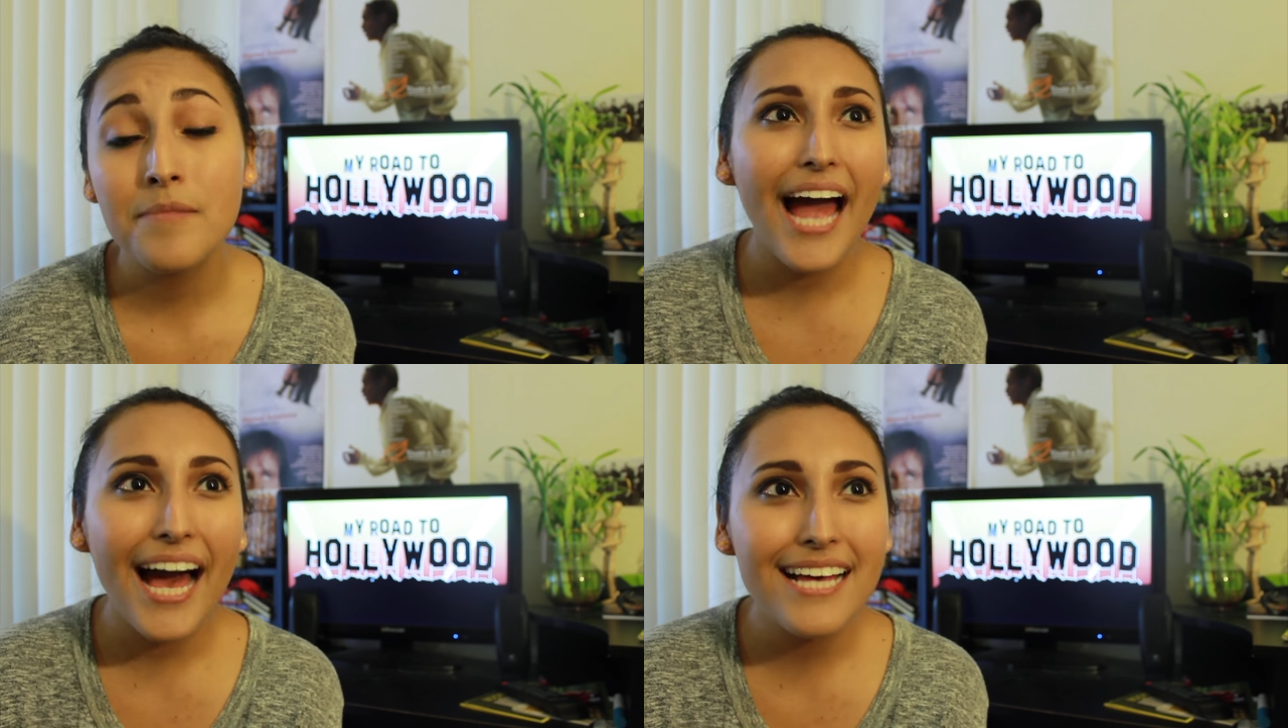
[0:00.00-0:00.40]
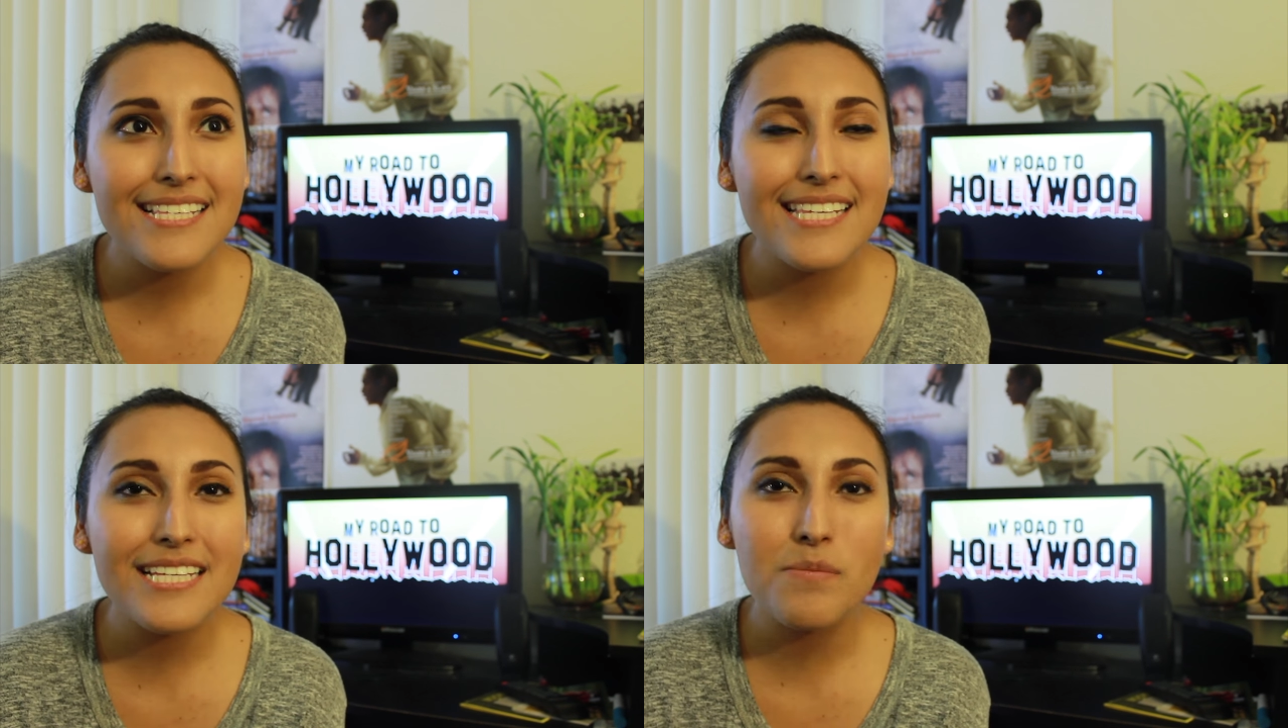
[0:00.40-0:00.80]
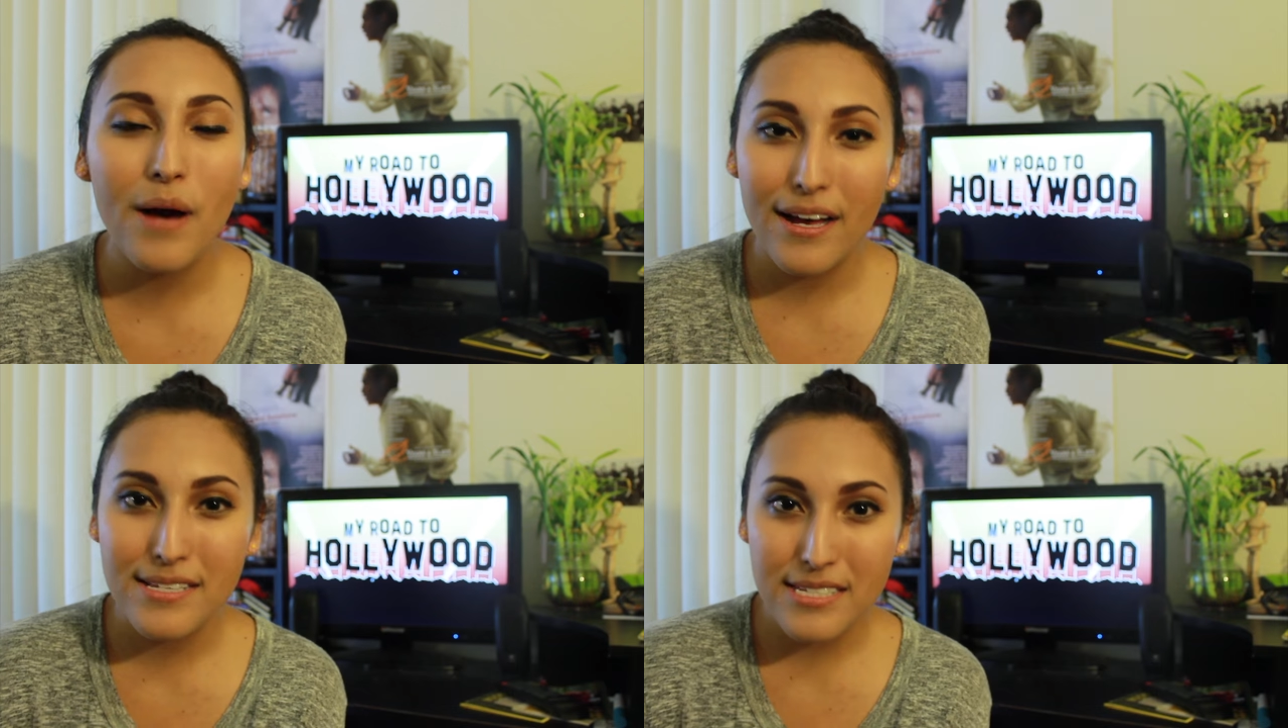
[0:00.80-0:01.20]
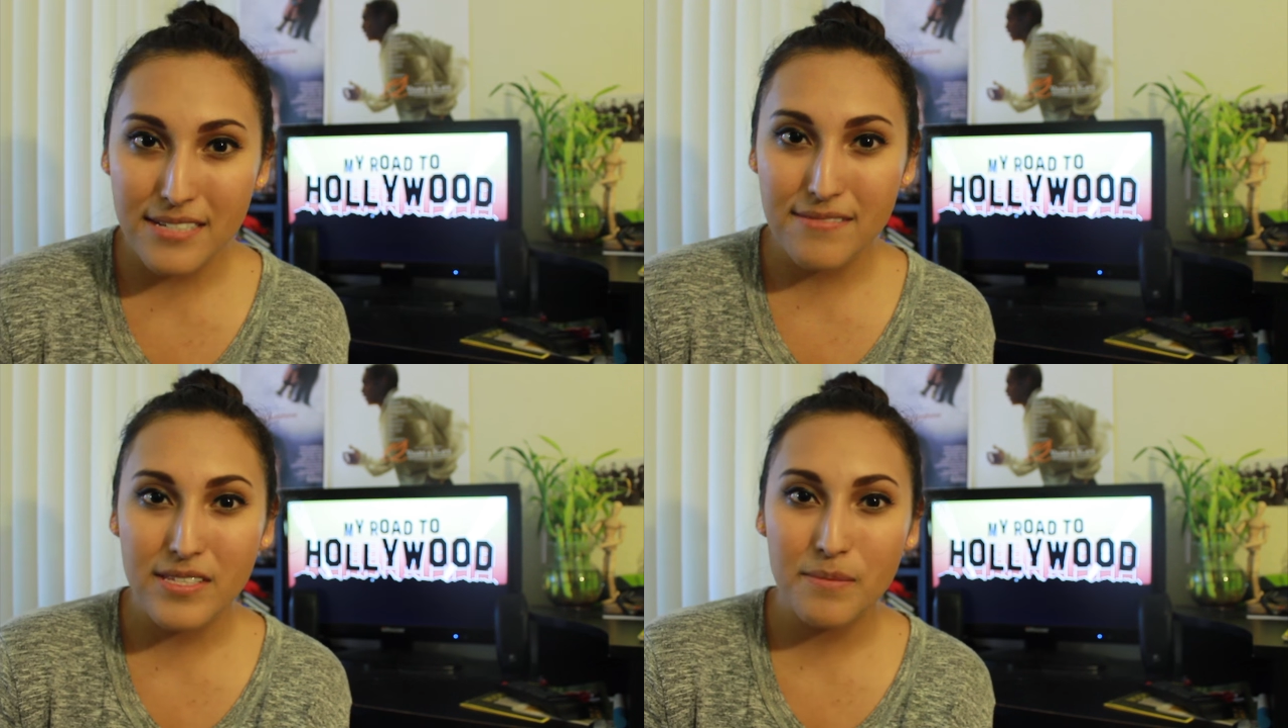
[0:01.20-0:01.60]
it has its
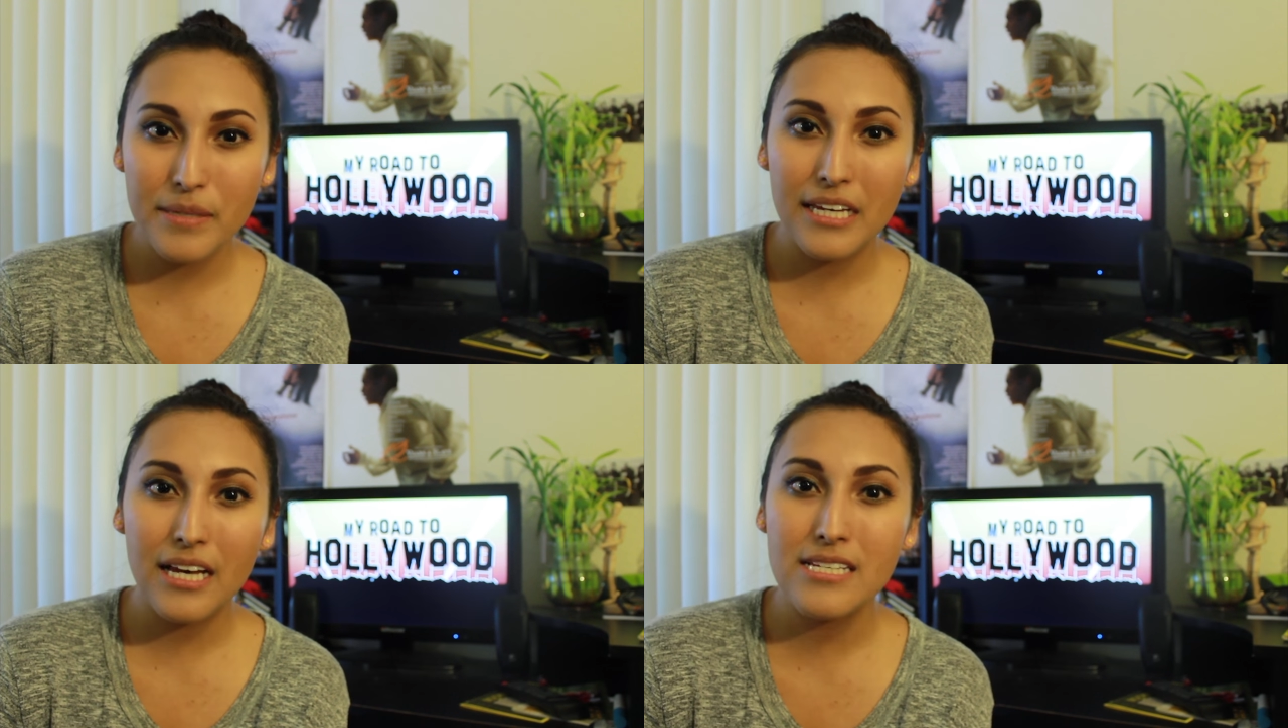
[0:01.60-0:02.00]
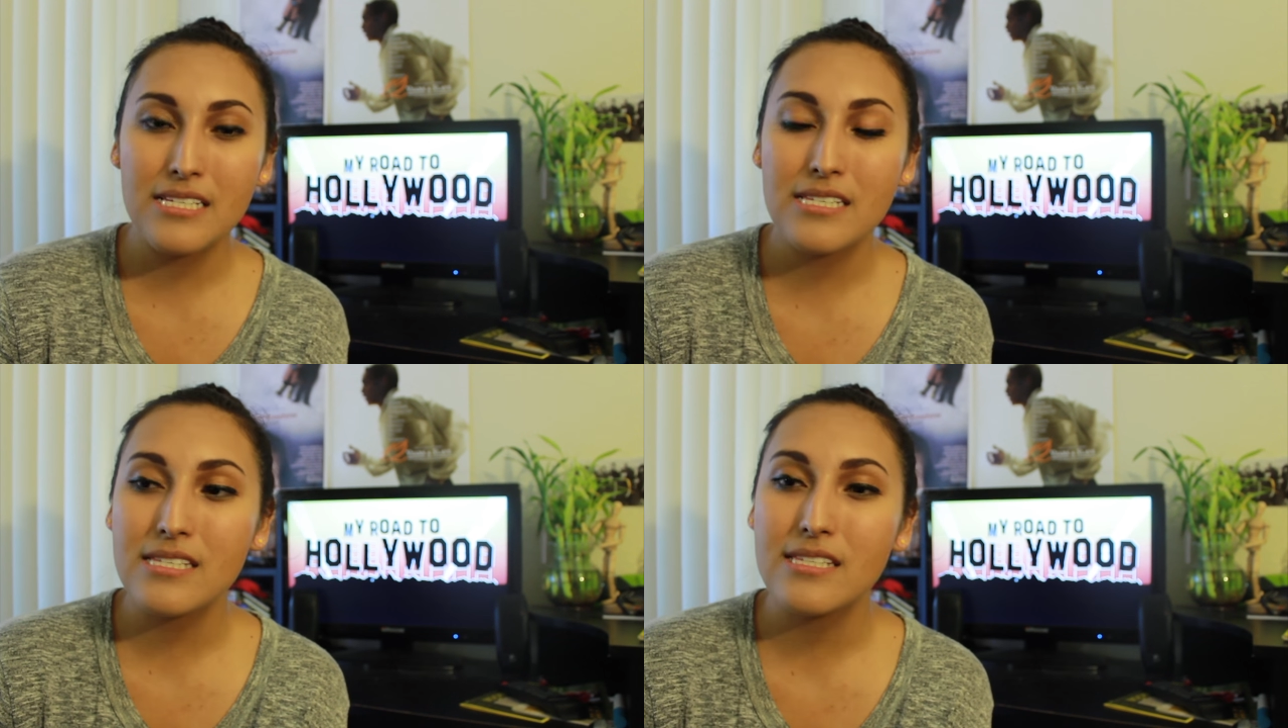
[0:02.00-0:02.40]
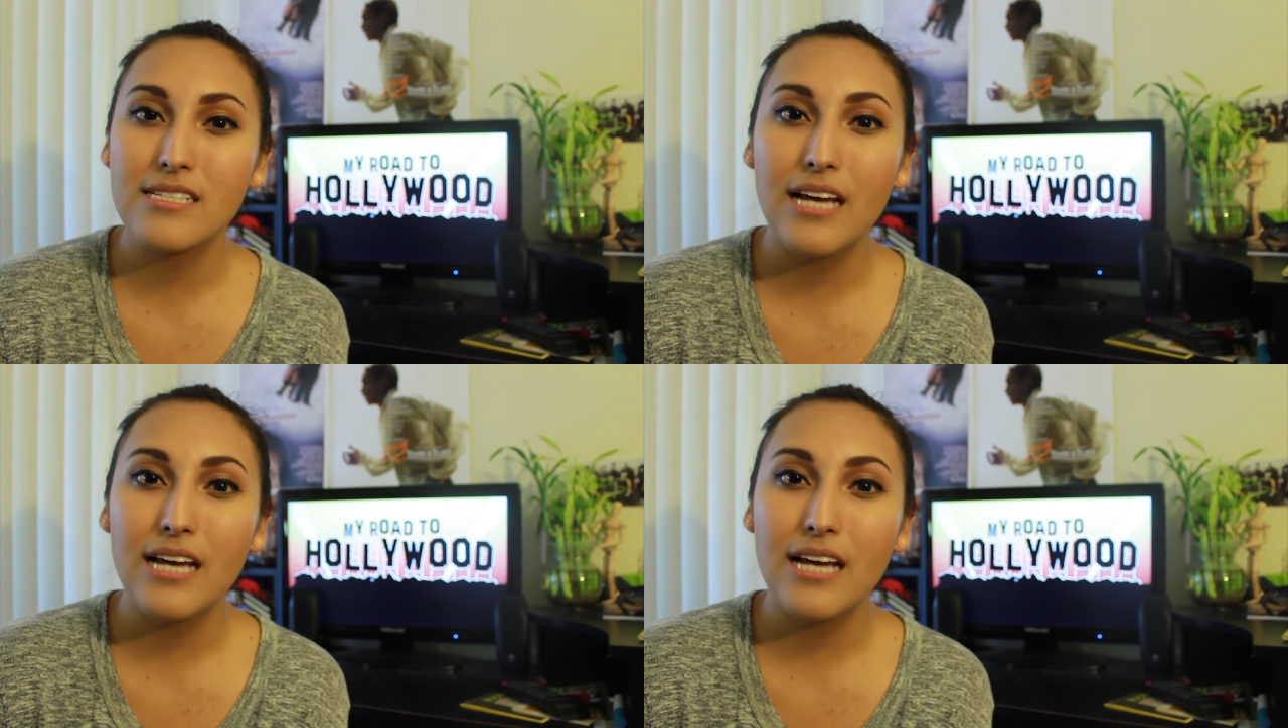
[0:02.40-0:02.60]
positives because